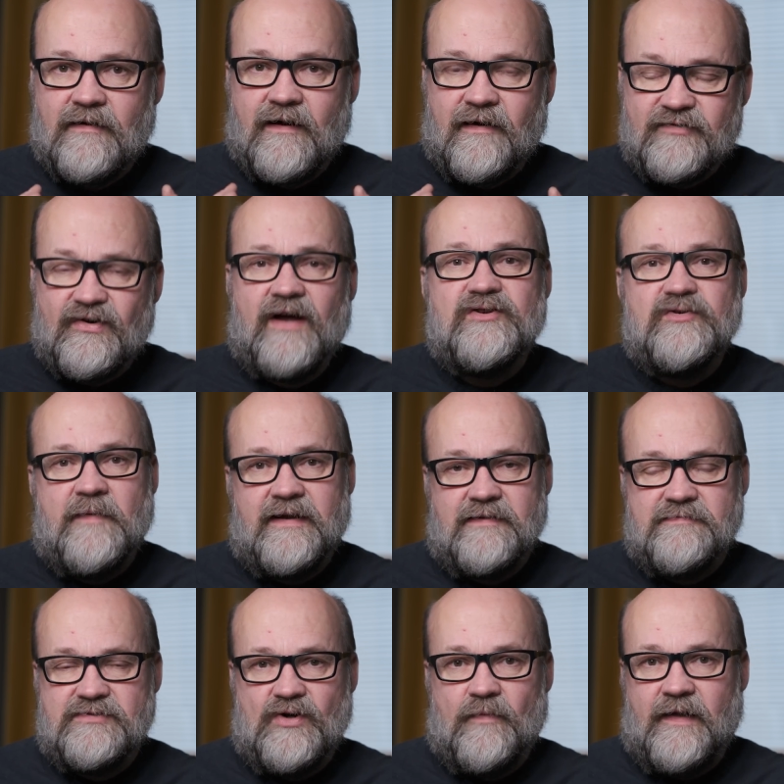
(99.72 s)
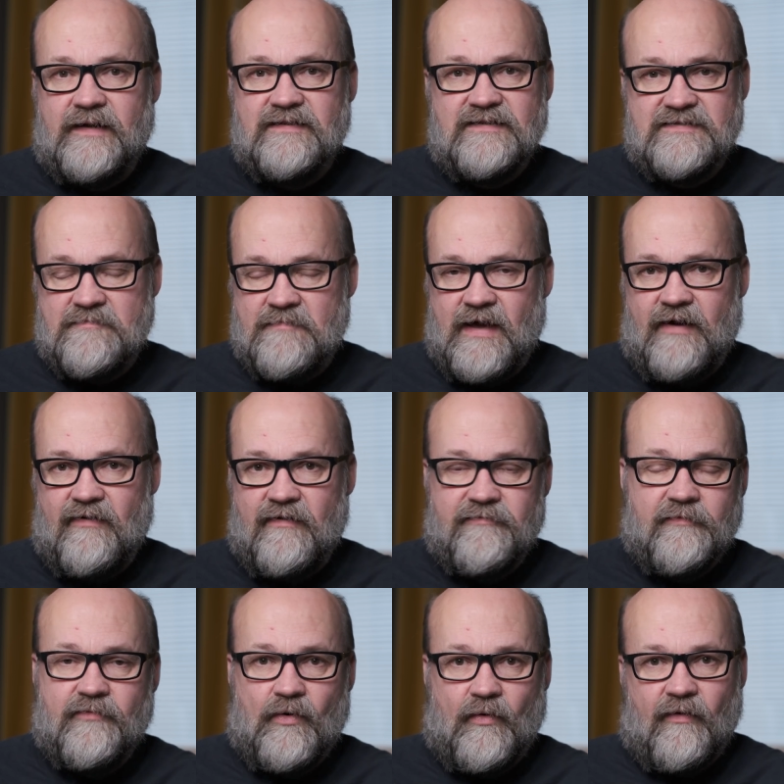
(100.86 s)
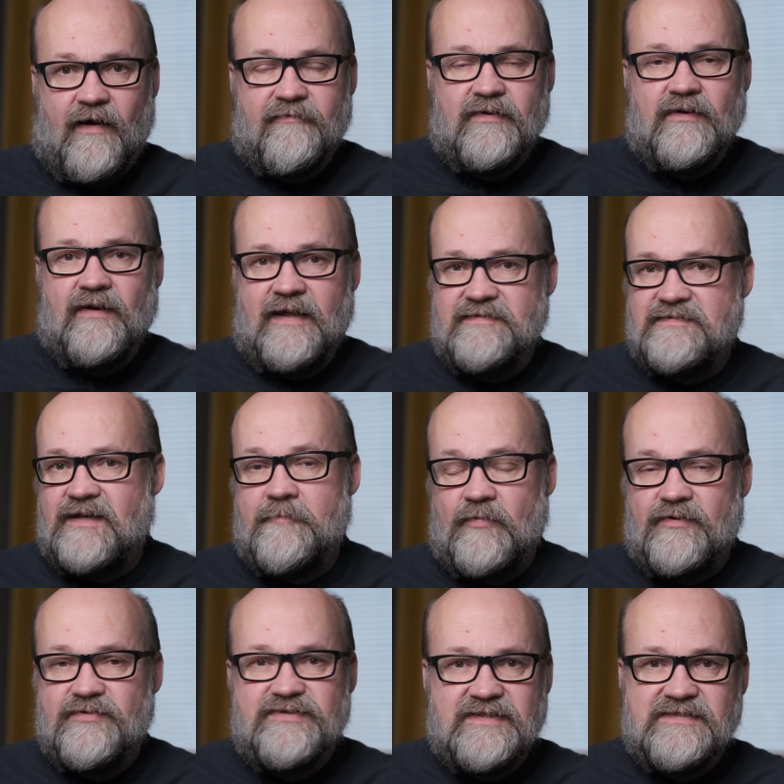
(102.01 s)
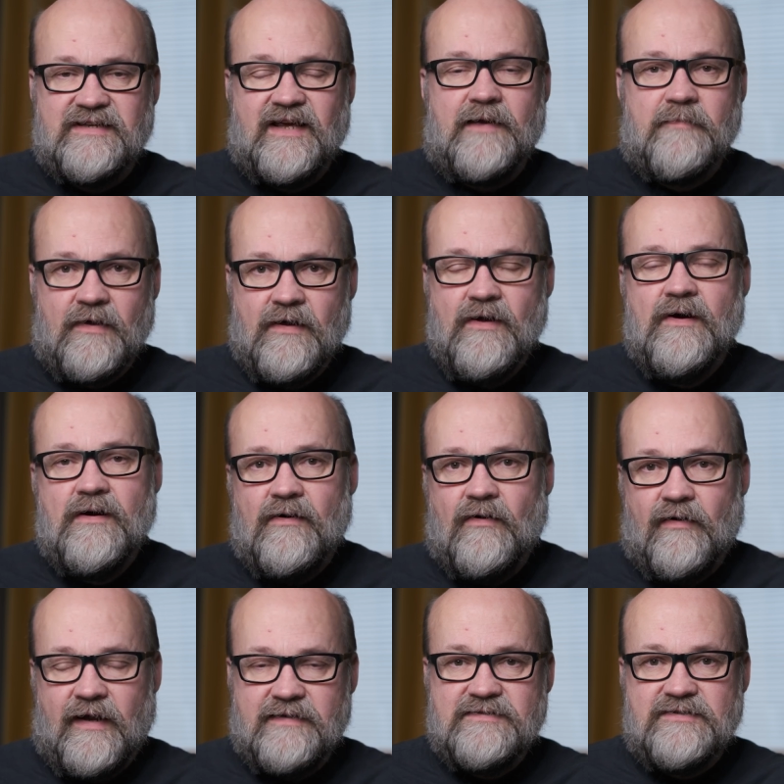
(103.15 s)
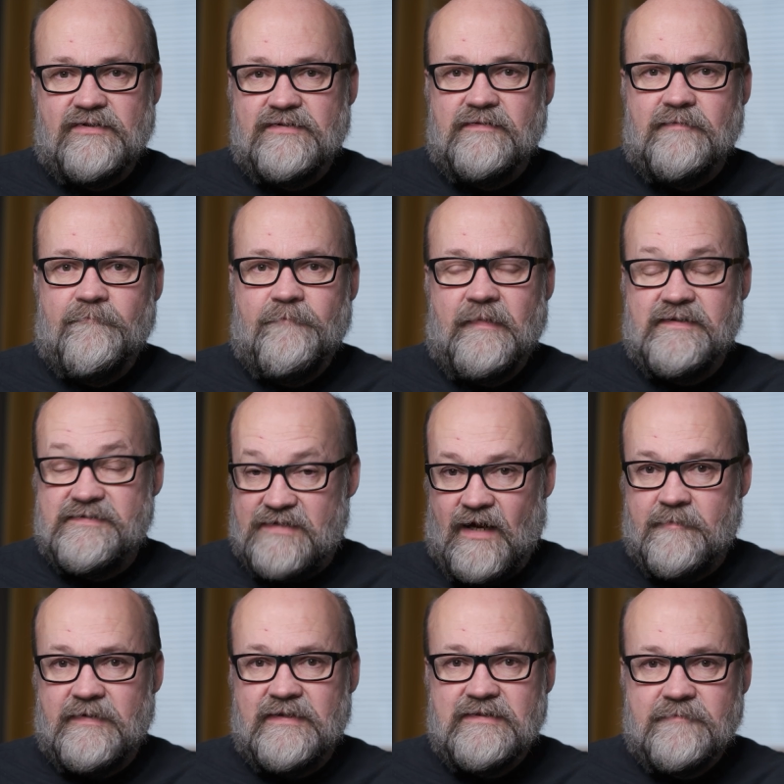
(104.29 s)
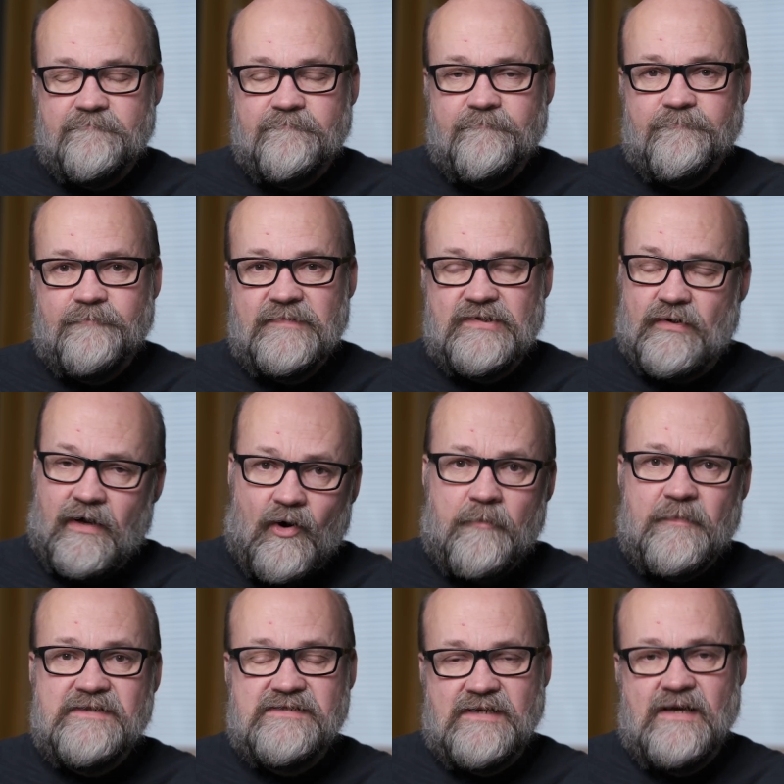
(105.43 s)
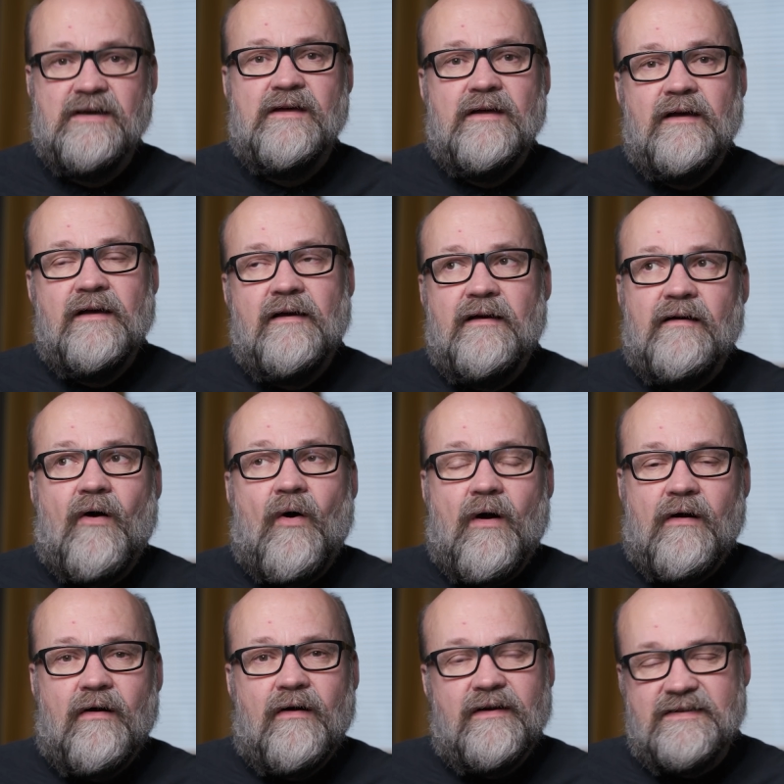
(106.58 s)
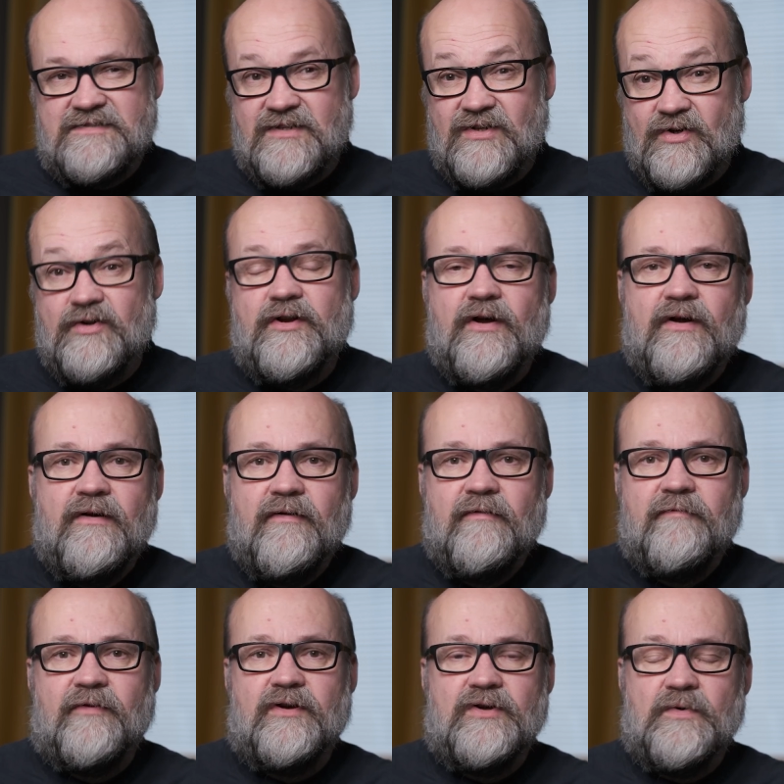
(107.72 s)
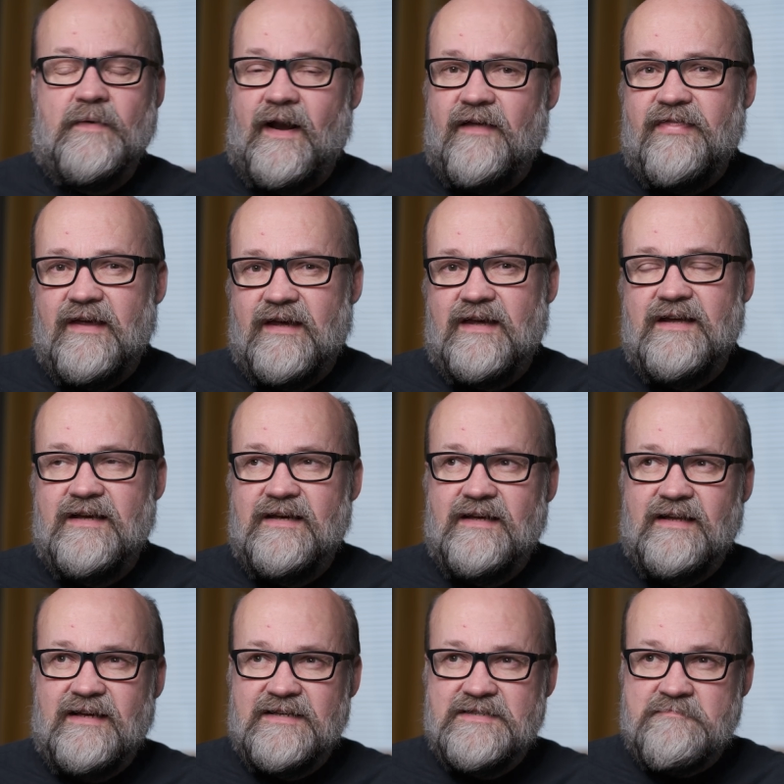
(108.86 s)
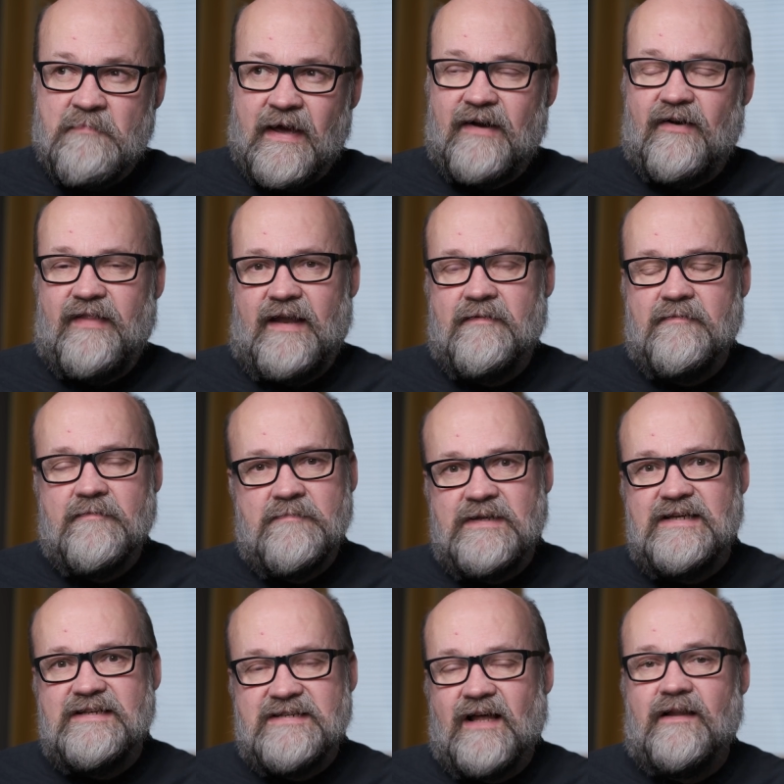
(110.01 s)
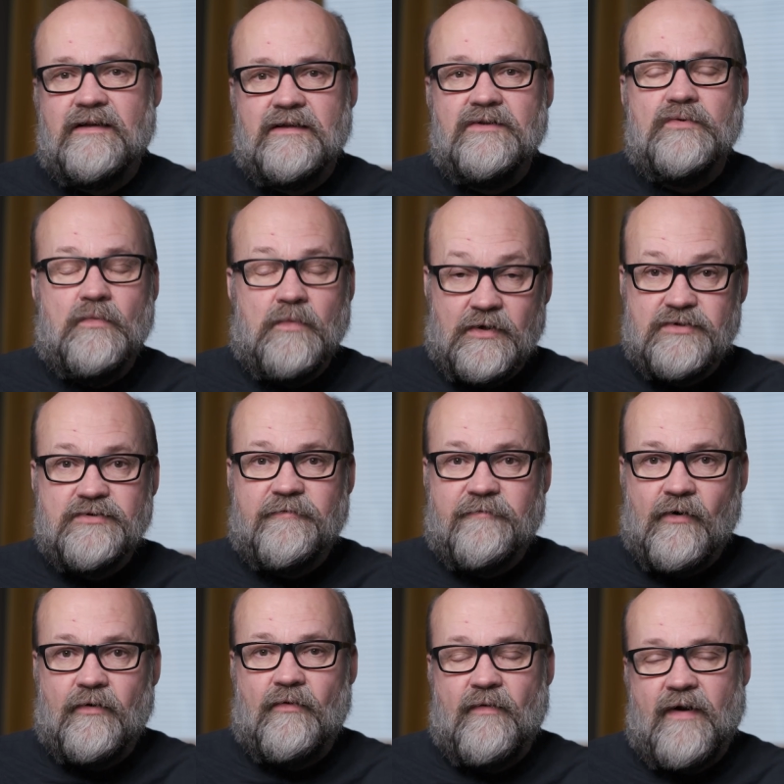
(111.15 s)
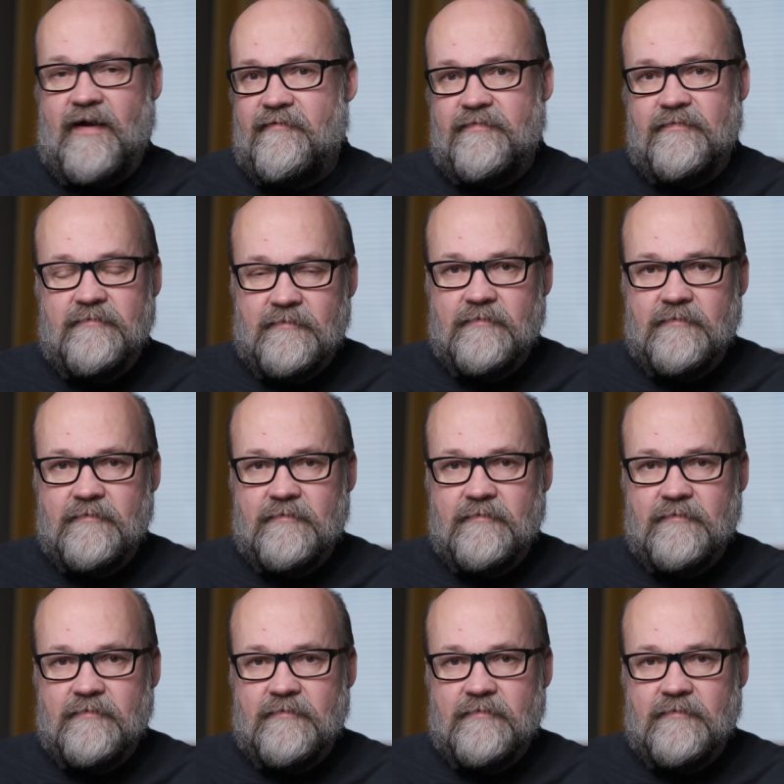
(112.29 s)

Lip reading: I've tried to make them so that it doesn't matter if you photograph a landscape or a cityscape on a certain assignment. So I hope this is good for you, and I think it is better than me telling you what to photograph.